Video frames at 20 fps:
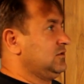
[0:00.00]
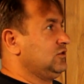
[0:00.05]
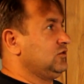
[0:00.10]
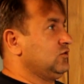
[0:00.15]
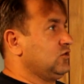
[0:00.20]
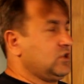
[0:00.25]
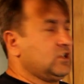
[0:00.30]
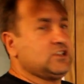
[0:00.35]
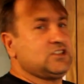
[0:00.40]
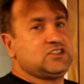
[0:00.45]

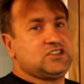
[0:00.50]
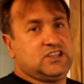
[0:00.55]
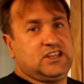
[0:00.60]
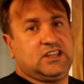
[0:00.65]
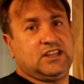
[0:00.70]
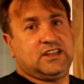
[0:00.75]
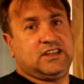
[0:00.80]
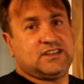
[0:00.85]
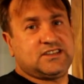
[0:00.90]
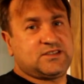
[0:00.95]
you can
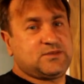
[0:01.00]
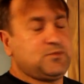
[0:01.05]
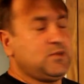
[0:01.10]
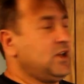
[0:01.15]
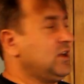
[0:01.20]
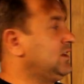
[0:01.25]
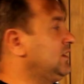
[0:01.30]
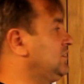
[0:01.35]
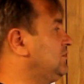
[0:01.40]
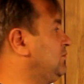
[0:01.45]
see and
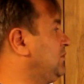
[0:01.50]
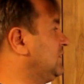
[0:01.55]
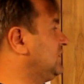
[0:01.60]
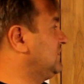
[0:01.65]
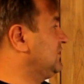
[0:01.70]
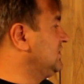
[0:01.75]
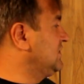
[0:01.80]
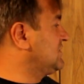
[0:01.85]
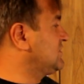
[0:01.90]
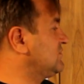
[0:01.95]
smell it,
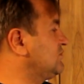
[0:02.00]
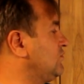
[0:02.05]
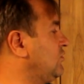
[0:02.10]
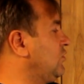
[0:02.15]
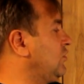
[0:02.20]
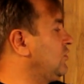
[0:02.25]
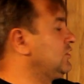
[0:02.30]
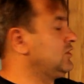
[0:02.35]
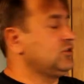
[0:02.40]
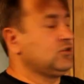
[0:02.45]
but this
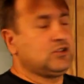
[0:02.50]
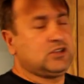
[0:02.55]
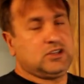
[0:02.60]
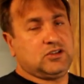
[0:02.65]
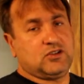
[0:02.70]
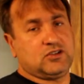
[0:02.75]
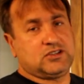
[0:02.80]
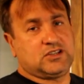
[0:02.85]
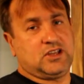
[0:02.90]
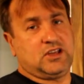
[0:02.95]
smoke you
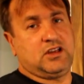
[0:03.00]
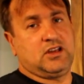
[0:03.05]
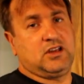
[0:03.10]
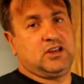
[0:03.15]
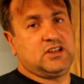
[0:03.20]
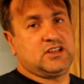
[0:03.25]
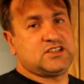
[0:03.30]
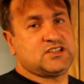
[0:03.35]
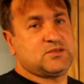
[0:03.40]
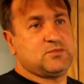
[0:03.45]
cannot
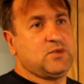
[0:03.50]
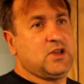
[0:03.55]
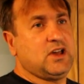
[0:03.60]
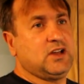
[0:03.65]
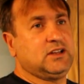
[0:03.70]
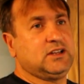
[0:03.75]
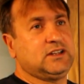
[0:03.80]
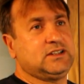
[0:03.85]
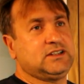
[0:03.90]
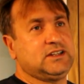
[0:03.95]

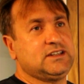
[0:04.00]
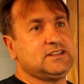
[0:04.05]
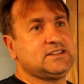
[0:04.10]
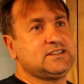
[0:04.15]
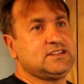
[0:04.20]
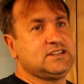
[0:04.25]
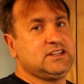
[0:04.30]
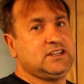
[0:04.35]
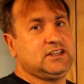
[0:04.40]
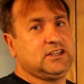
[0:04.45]
smell it and
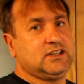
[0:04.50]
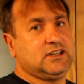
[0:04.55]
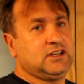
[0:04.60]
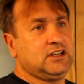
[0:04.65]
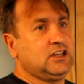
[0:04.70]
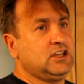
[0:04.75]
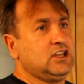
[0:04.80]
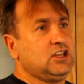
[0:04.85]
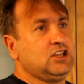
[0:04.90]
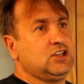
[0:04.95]
see.
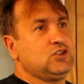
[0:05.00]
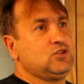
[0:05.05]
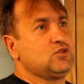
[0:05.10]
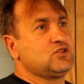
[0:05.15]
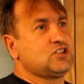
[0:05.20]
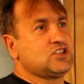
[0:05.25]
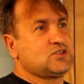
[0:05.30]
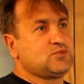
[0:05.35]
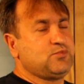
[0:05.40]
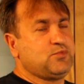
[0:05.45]
You're
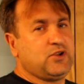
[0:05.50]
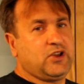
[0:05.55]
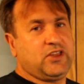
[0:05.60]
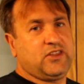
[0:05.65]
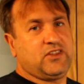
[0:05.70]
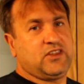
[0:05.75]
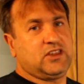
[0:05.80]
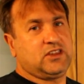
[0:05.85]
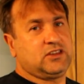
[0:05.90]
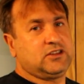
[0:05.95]
just
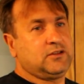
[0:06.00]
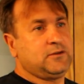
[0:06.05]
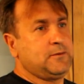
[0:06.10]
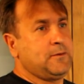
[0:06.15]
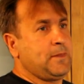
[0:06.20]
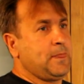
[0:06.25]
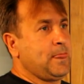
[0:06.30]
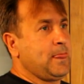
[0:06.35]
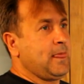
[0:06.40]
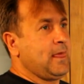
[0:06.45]
breathing.
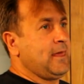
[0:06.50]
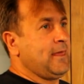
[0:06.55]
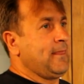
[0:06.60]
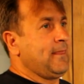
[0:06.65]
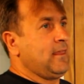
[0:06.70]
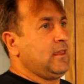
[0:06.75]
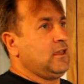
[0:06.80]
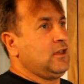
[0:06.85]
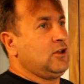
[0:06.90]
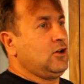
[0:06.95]

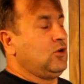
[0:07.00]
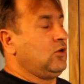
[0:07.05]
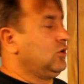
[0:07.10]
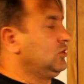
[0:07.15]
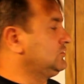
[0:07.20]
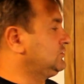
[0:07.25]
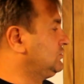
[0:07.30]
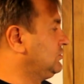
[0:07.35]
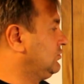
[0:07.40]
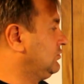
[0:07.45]

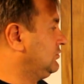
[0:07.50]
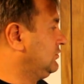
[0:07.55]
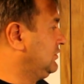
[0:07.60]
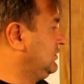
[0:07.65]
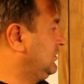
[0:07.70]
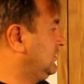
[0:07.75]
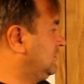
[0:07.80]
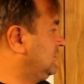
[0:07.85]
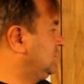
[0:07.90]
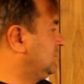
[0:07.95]
Also,
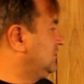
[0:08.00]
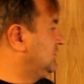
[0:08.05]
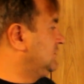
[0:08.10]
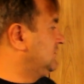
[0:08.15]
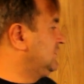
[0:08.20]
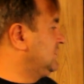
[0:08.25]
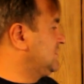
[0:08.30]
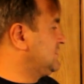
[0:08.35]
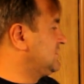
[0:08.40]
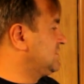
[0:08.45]

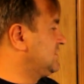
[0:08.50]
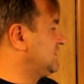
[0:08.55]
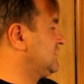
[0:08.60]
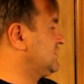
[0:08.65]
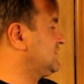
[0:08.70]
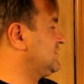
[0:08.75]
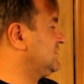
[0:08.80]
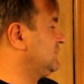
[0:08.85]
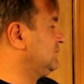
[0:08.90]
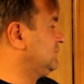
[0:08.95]
this
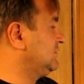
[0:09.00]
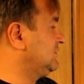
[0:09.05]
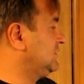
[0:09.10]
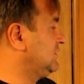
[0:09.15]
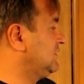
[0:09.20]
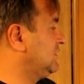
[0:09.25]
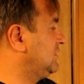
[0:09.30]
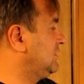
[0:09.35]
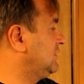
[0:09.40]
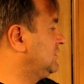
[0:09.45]
system
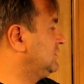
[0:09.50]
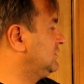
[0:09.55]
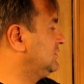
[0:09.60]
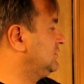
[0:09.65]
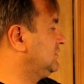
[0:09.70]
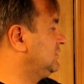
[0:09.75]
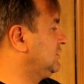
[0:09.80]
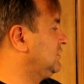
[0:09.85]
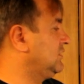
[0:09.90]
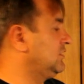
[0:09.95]

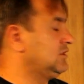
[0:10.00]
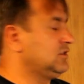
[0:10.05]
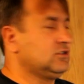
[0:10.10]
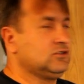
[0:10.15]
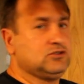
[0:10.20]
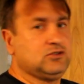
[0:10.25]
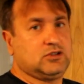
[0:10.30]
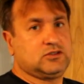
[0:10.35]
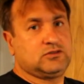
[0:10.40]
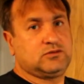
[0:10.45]

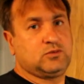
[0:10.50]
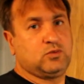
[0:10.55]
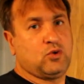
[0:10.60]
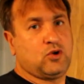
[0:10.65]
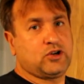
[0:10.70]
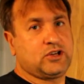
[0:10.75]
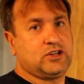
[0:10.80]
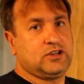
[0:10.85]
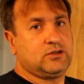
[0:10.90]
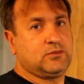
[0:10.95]
not
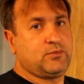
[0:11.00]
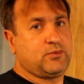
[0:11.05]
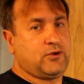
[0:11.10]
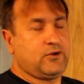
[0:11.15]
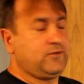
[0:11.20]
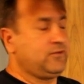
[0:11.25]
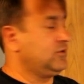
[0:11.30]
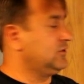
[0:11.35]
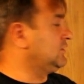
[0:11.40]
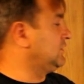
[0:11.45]
working
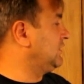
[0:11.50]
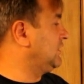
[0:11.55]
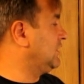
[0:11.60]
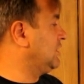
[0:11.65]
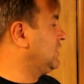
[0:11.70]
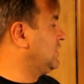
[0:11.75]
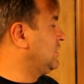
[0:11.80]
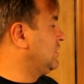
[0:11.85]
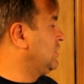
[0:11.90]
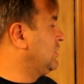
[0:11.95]
perfectly.
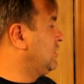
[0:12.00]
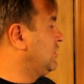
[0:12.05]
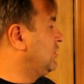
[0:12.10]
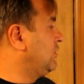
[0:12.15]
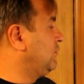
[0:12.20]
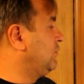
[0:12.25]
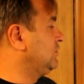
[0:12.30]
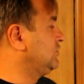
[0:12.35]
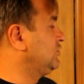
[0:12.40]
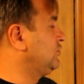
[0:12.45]

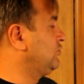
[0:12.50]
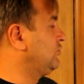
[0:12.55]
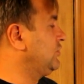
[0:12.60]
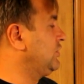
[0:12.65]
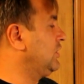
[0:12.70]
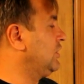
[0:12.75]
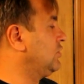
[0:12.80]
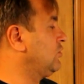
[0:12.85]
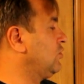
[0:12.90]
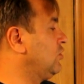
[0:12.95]
When
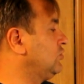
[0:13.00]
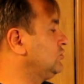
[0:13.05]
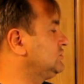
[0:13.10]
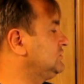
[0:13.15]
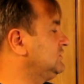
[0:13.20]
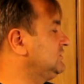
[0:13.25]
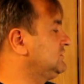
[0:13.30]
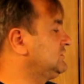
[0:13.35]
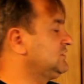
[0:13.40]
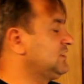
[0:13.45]
urea
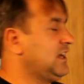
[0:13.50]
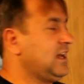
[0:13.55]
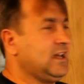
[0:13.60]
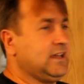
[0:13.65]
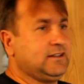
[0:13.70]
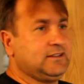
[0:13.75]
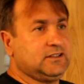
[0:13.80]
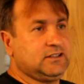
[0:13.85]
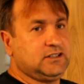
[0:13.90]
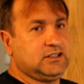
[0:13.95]
goes
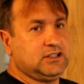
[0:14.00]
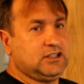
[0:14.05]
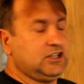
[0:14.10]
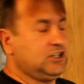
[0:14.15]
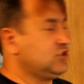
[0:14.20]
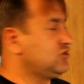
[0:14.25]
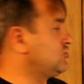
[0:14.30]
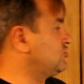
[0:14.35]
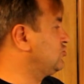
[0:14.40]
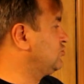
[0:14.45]
inside,
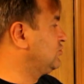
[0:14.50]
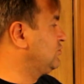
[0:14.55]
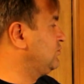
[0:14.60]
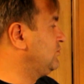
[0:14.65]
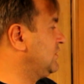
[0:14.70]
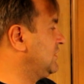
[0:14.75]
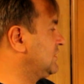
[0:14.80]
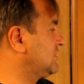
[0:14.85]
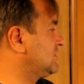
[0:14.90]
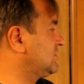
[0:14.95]
it should
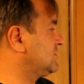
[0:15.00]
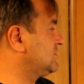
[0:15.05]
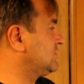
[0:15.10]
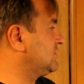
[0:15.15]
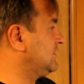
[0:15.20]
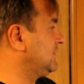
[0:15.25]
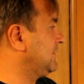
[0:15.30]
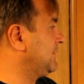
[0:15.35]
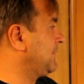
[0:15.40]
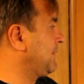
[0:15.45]
mix
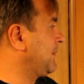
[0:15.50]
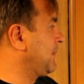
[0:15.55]
uh,